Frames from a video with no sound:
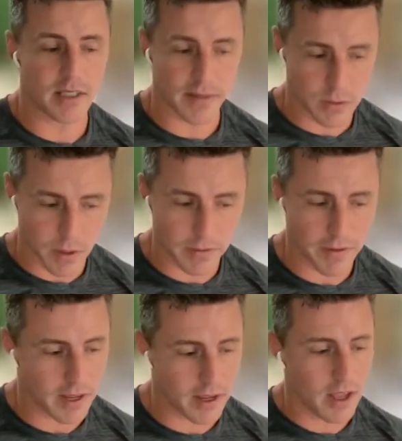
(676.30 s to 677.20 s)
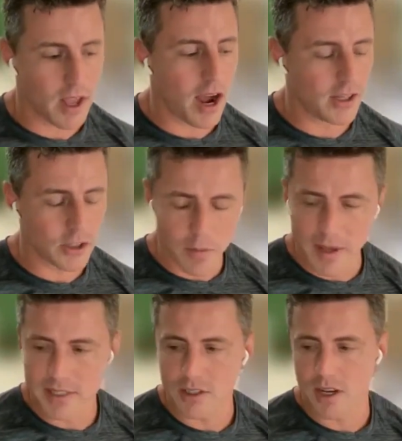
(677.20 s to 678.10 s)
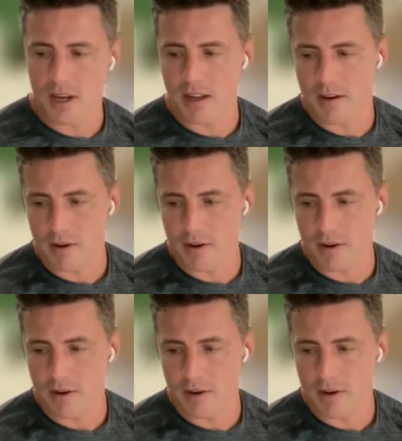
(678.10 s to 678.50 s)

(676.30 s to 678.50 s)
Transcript: Okay, so that's one thing. I don't message out